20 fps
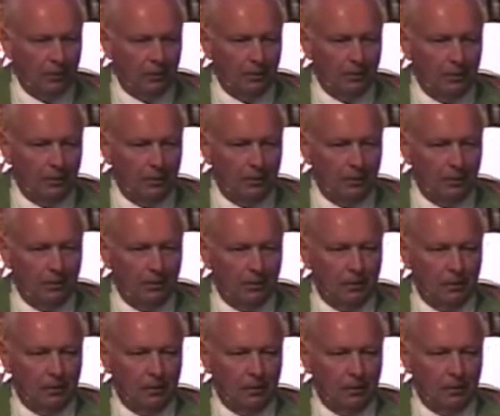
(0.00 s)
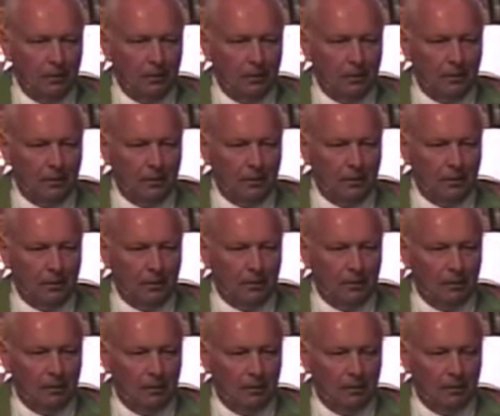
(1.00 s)

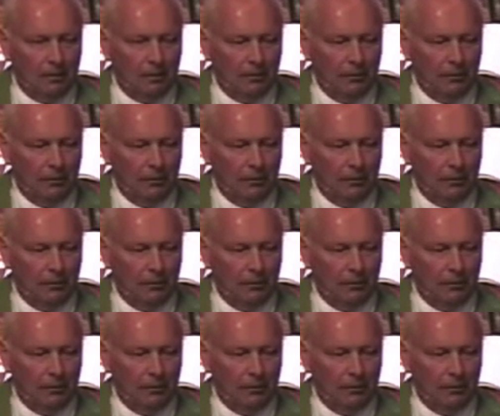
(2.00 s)
No one is speaking in this clip.